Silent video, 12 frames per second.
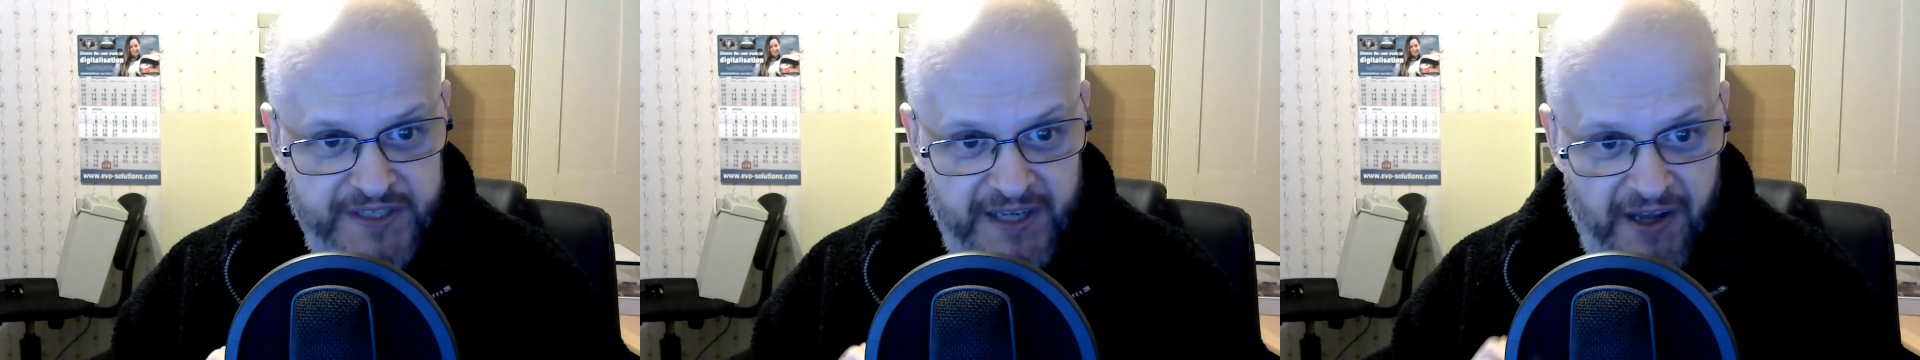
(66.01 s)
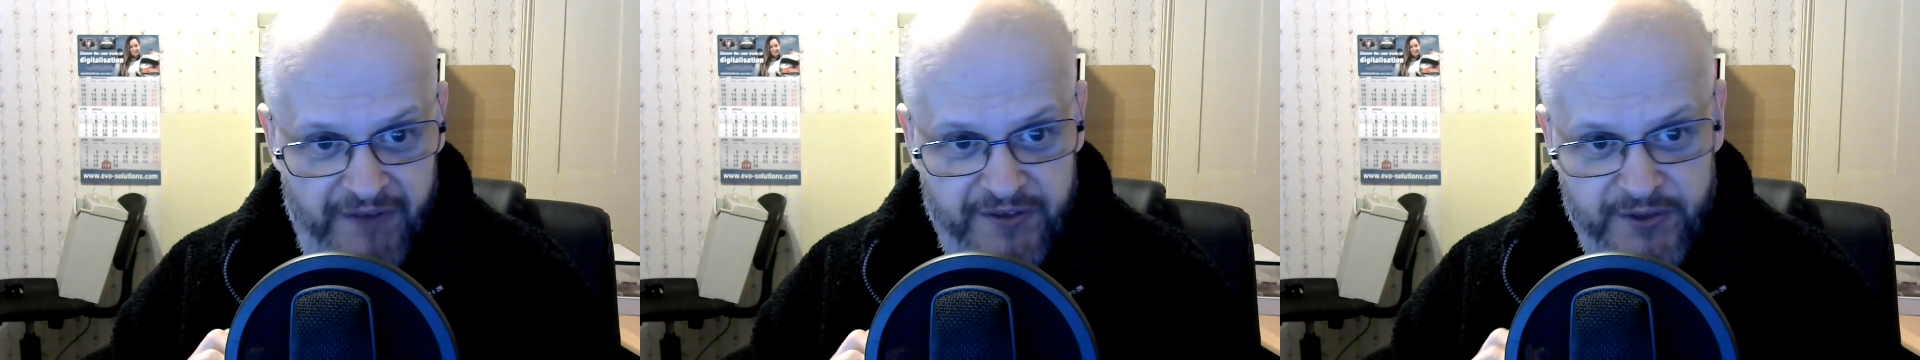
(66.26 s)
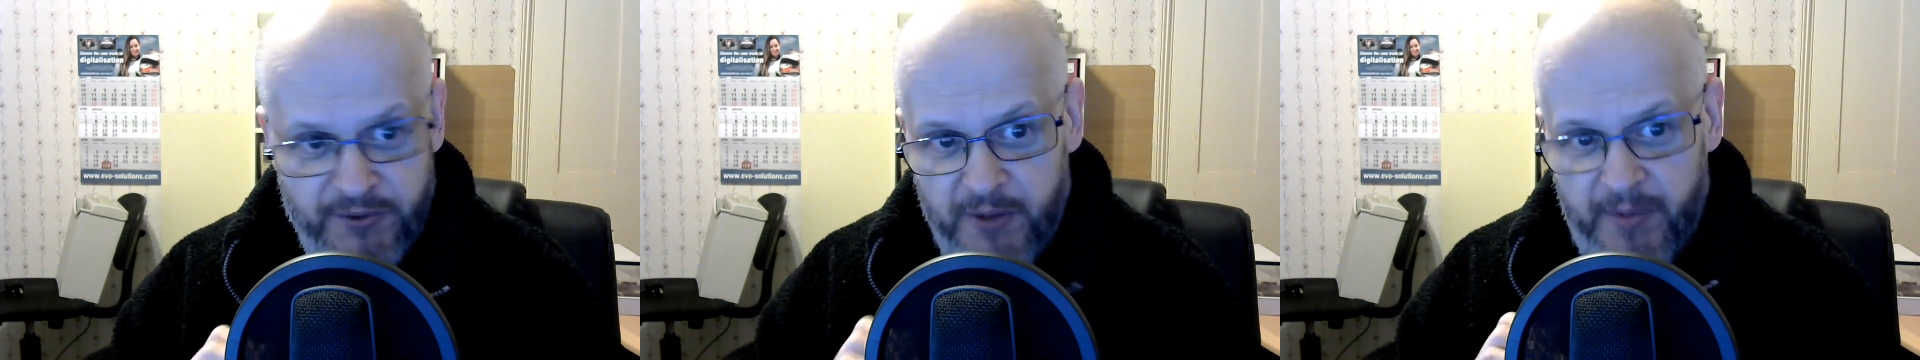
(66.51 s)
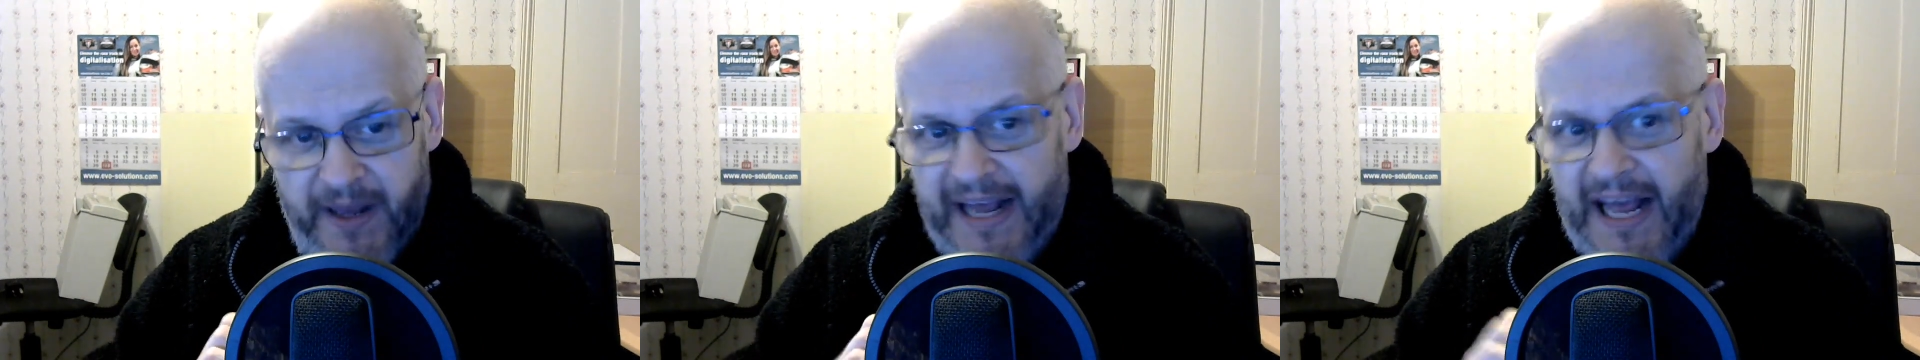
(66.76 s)
live to talk
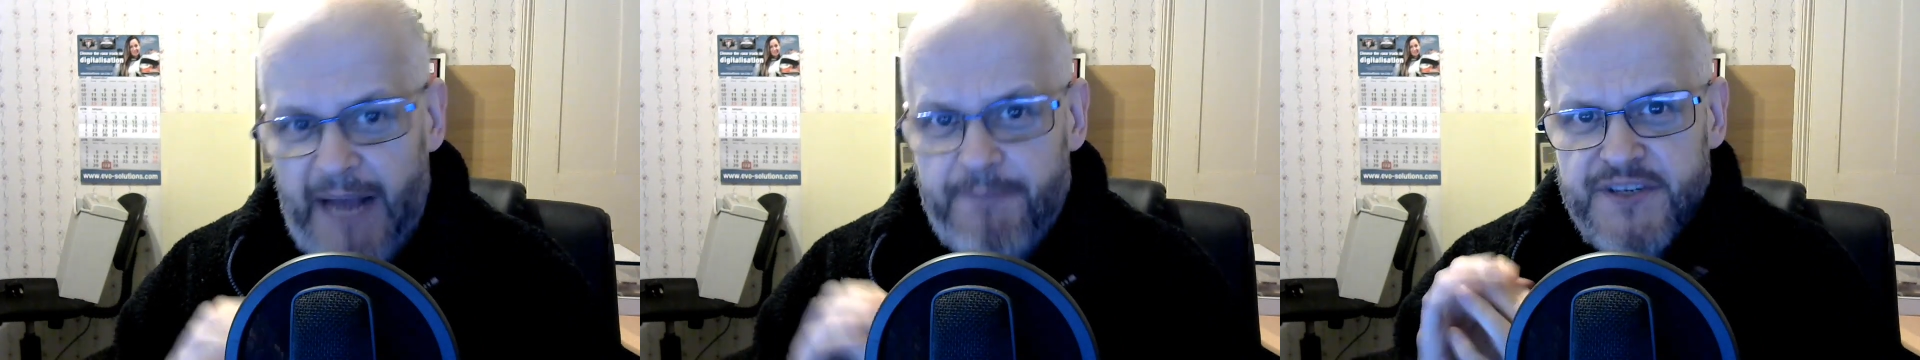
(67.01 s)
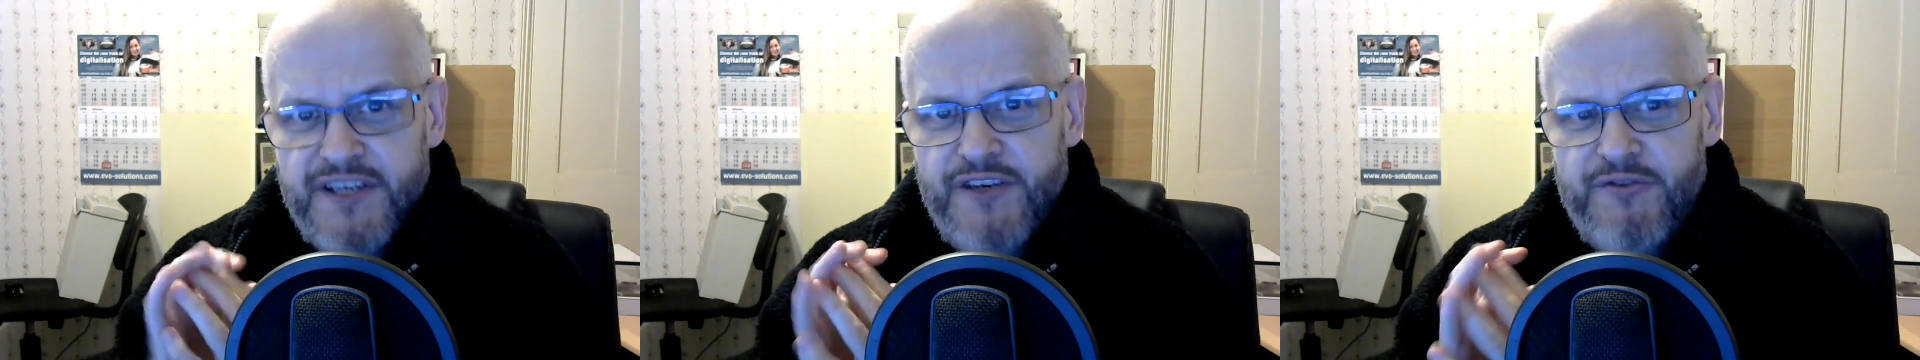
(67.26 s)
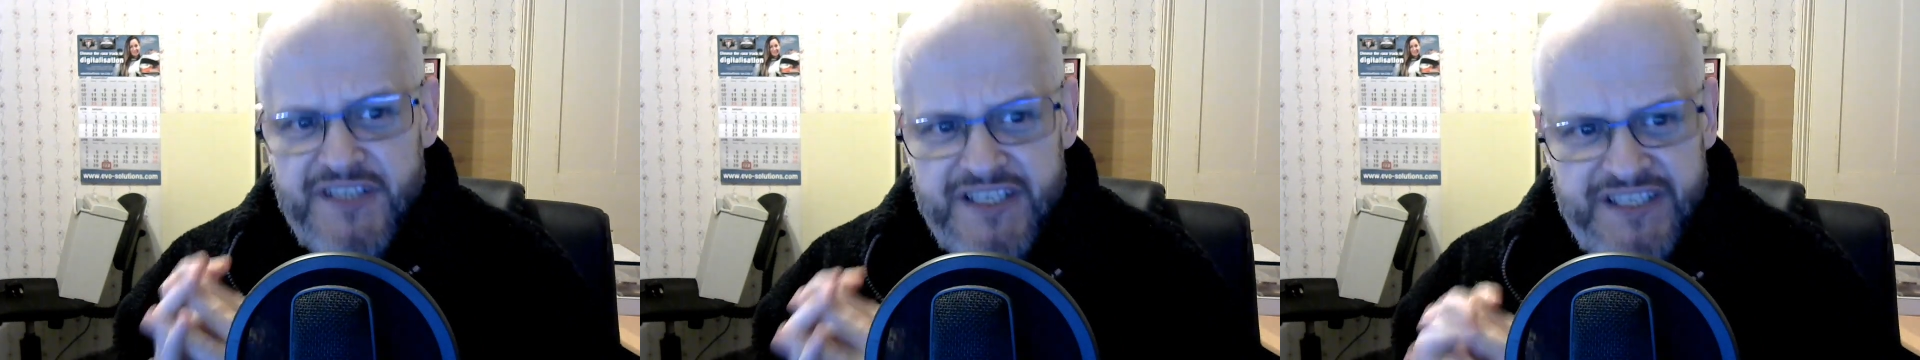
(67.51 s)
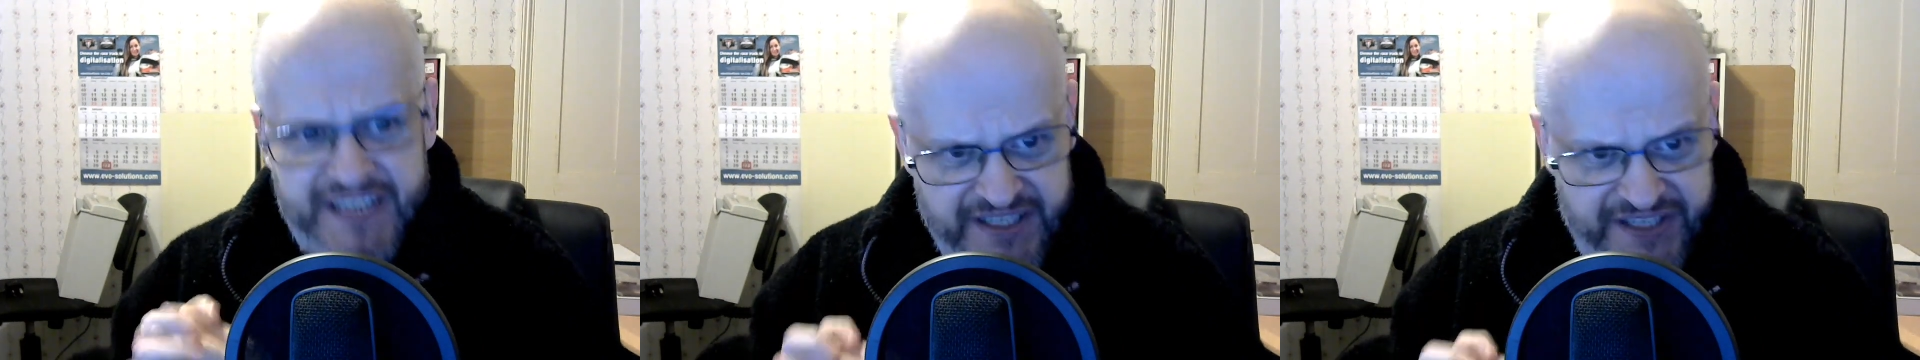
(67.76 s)
about that absolute
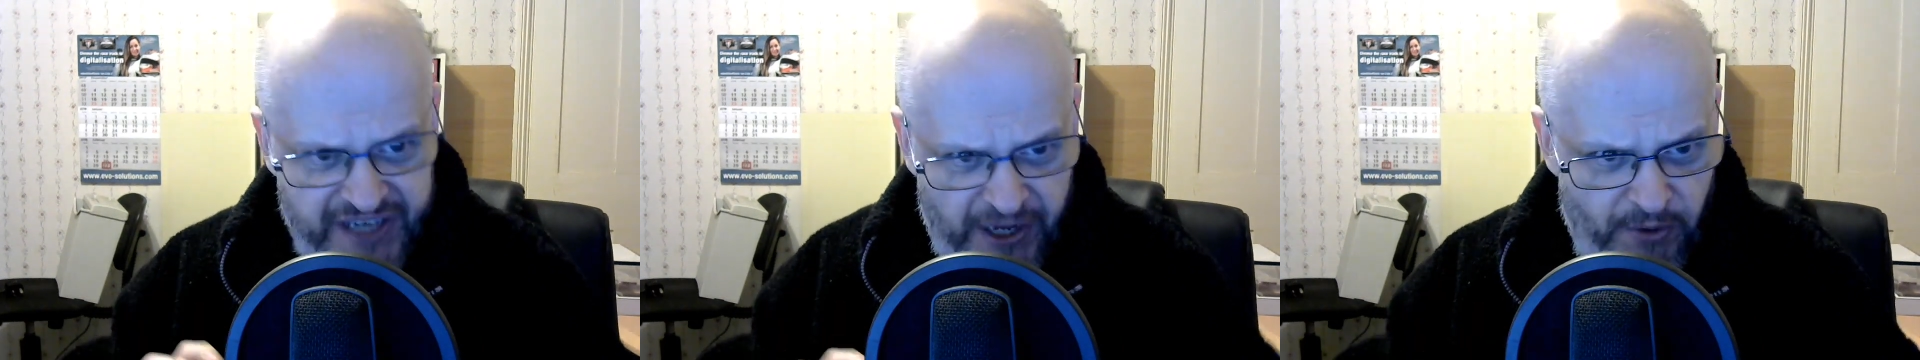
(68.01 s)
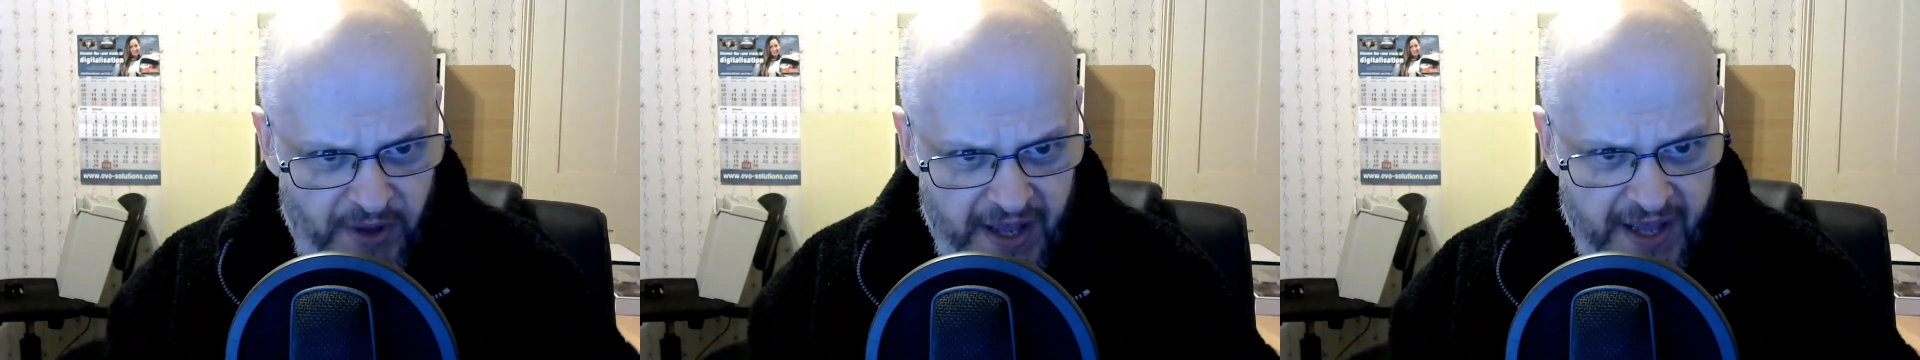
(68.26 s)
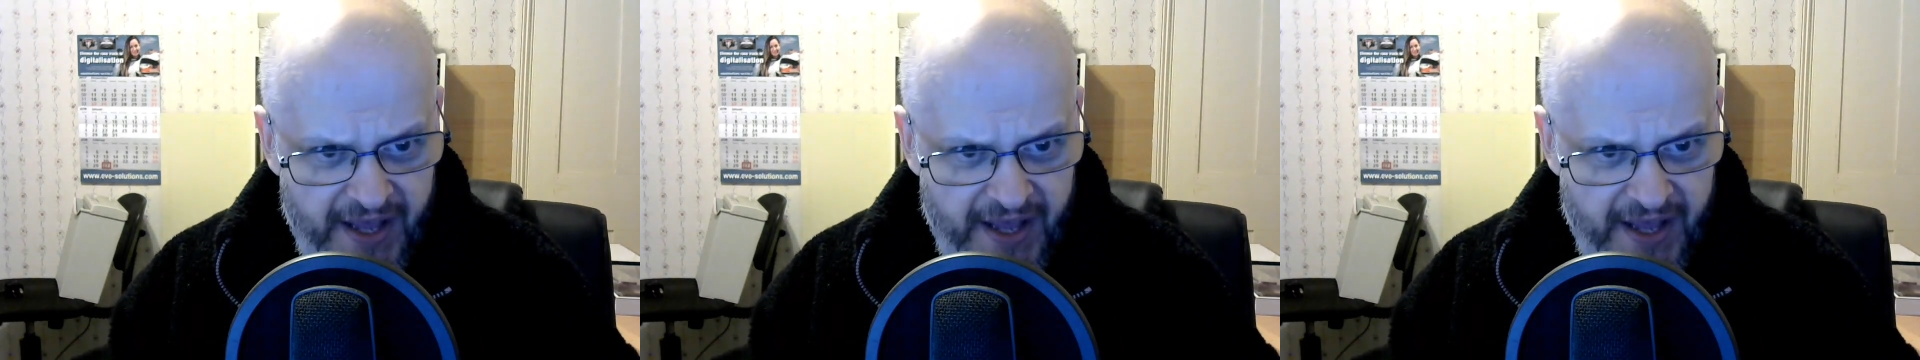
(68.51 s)
shit show